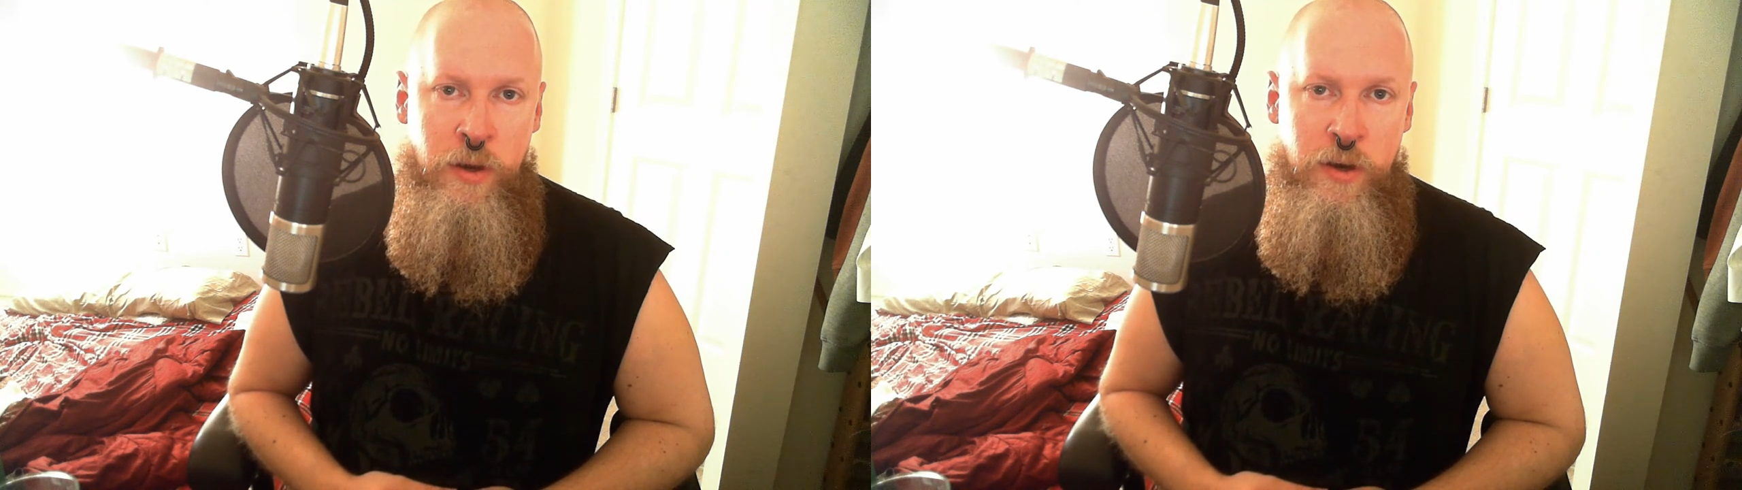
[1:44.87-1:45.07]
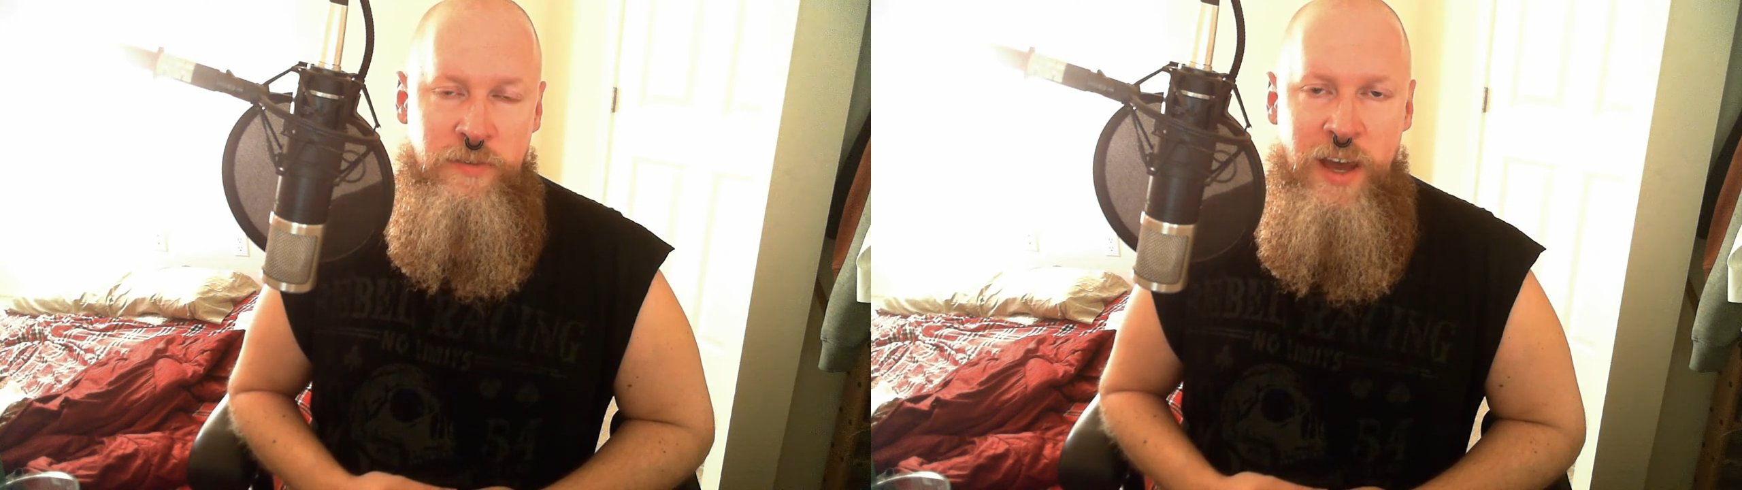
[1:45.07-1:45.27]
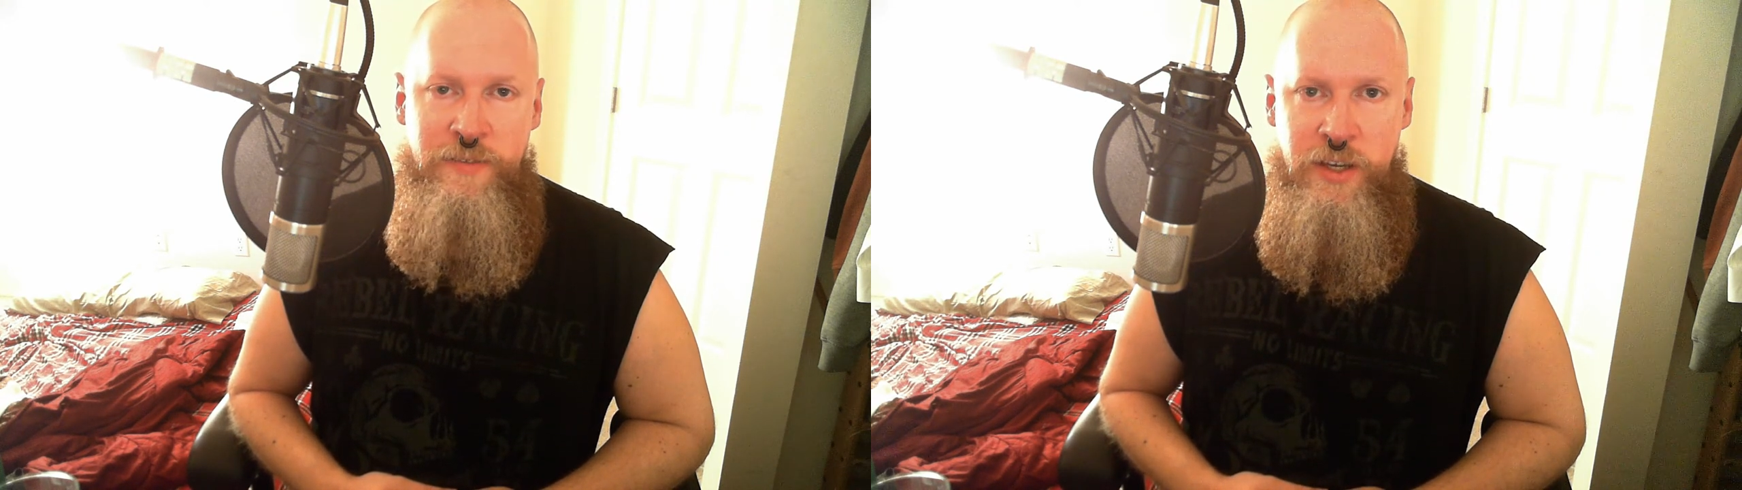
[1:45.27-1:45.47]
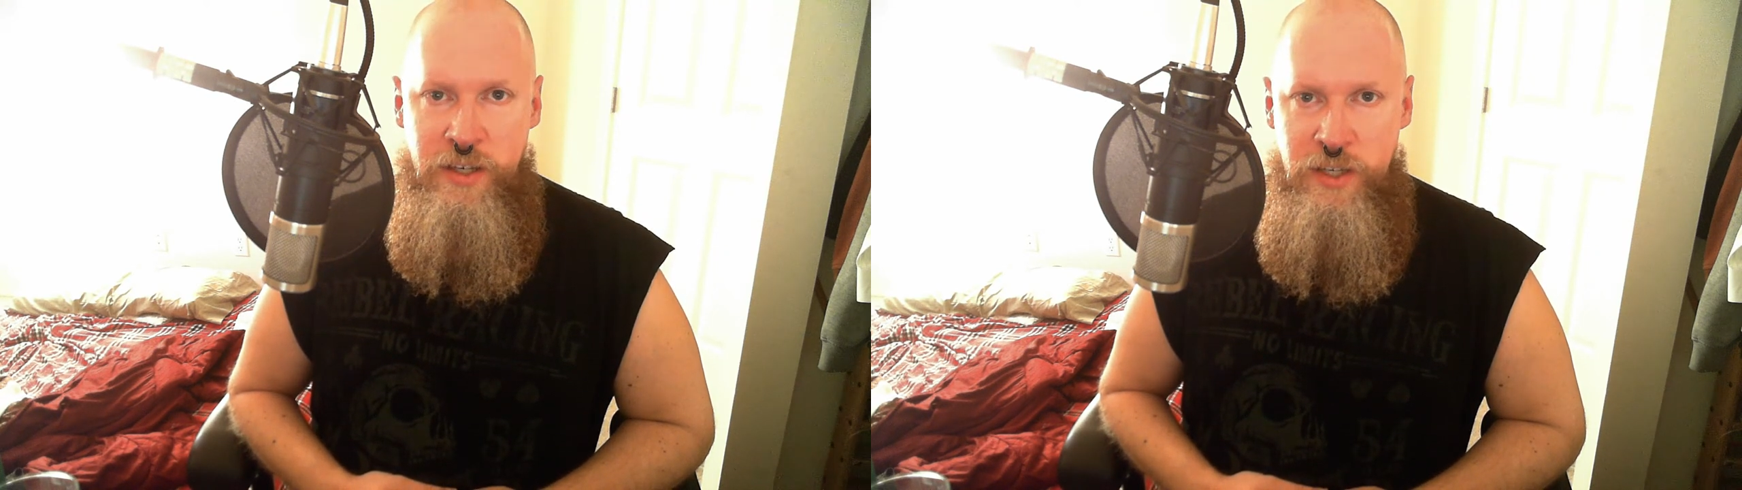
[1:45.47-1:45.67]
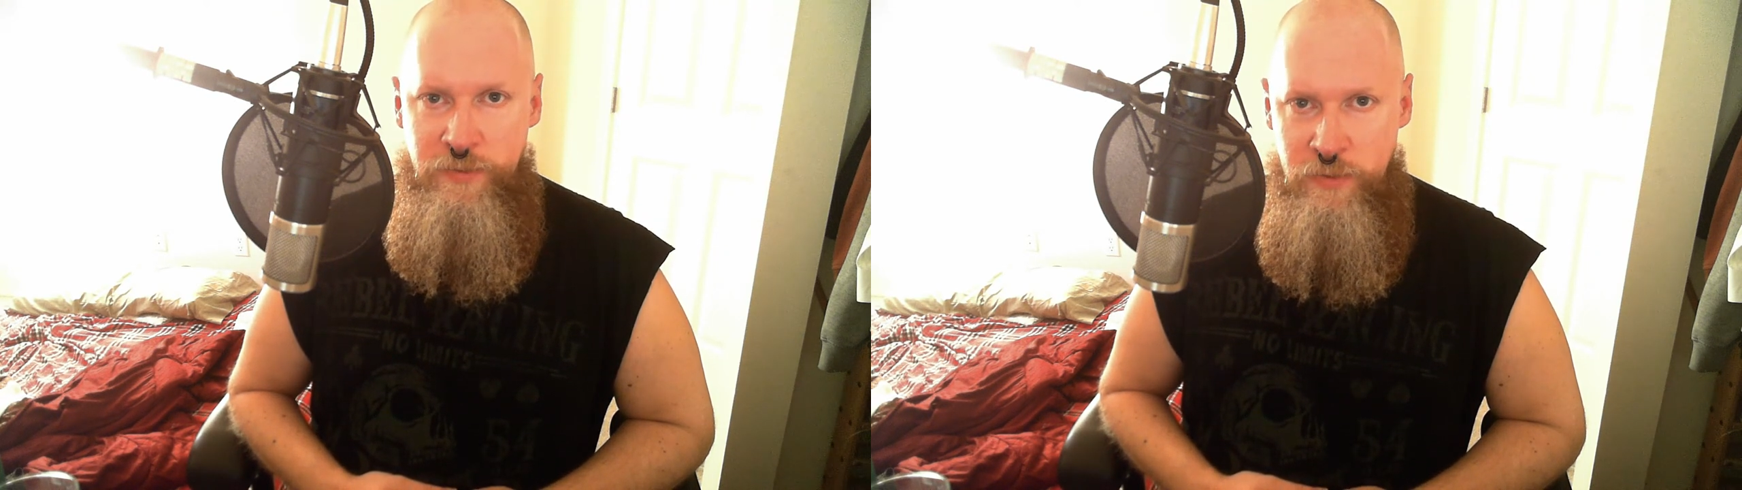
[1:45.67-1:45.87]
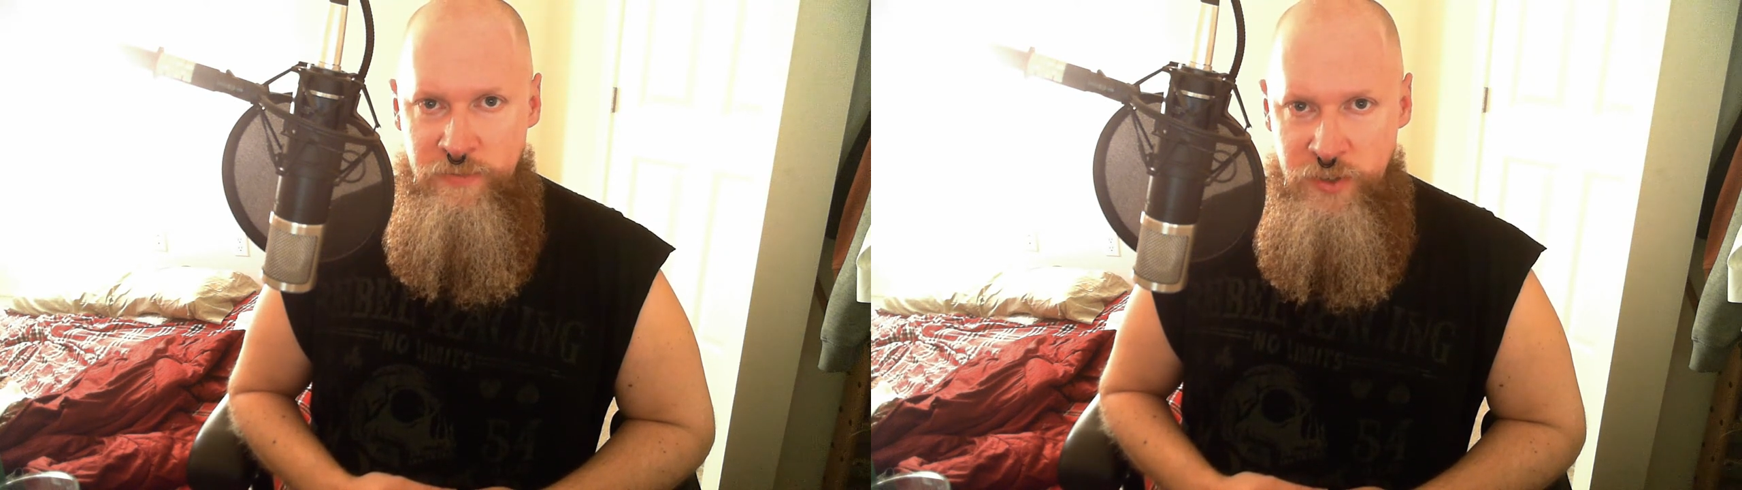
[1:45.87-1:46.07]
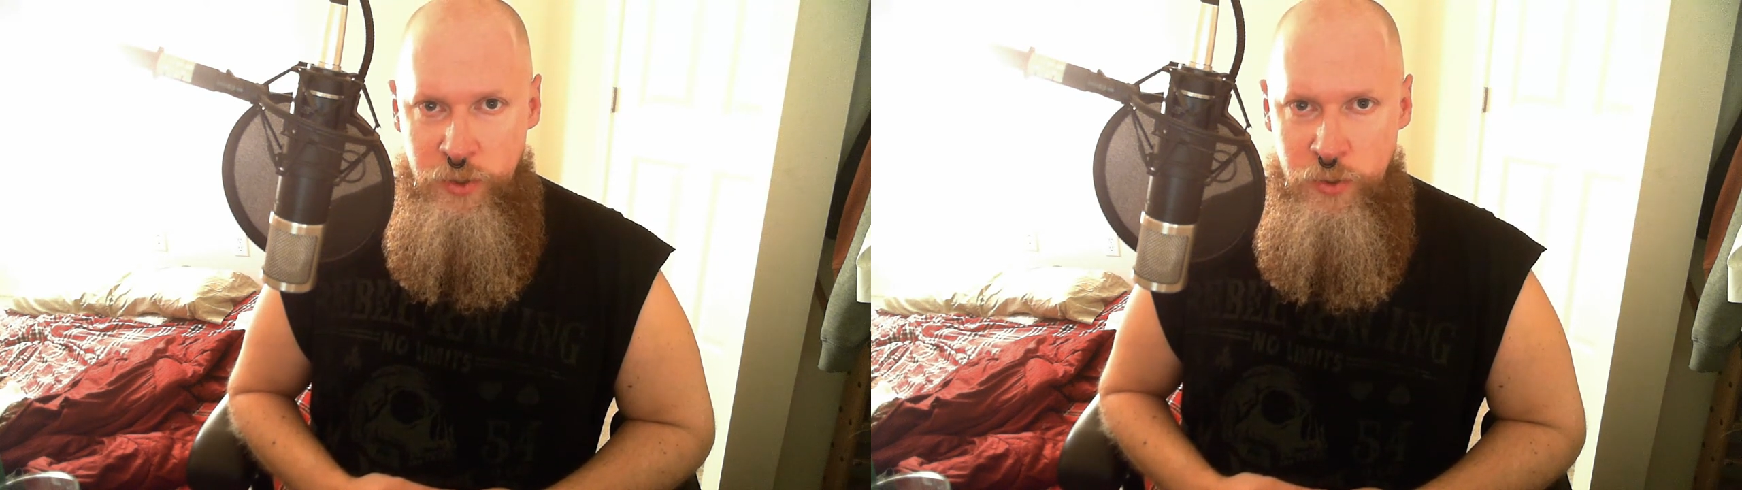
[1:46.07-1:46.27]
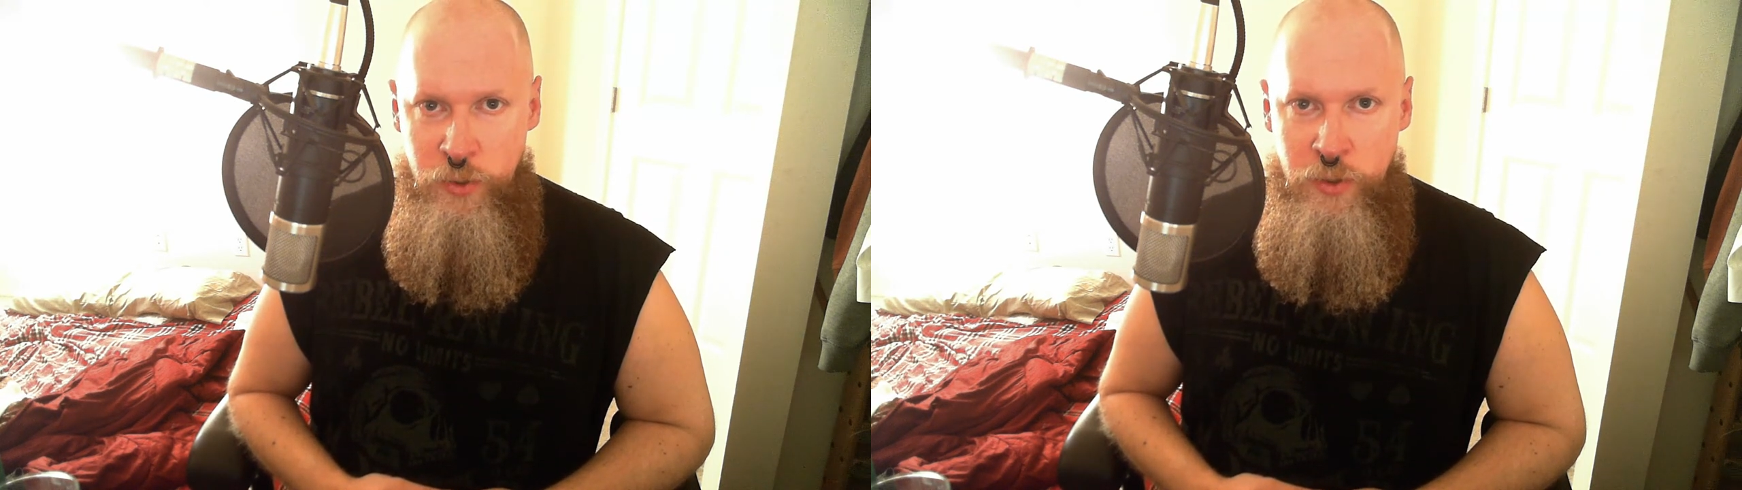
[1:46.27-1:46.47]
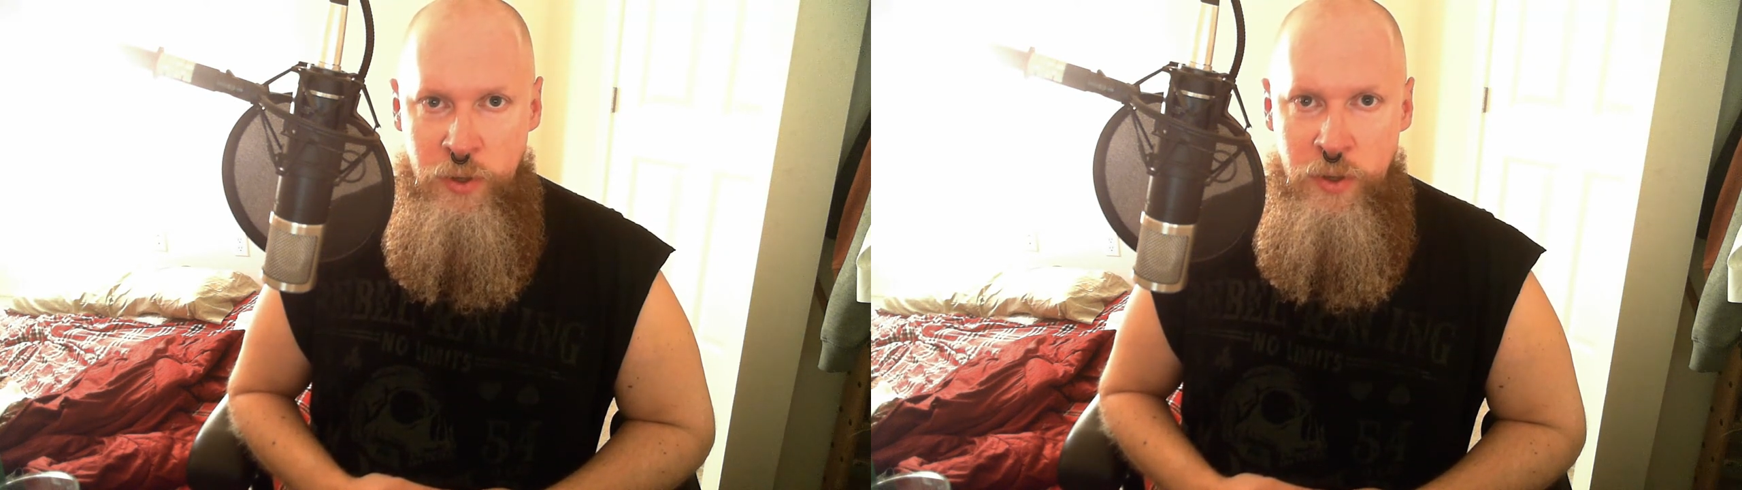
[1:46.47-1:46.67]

of having a different view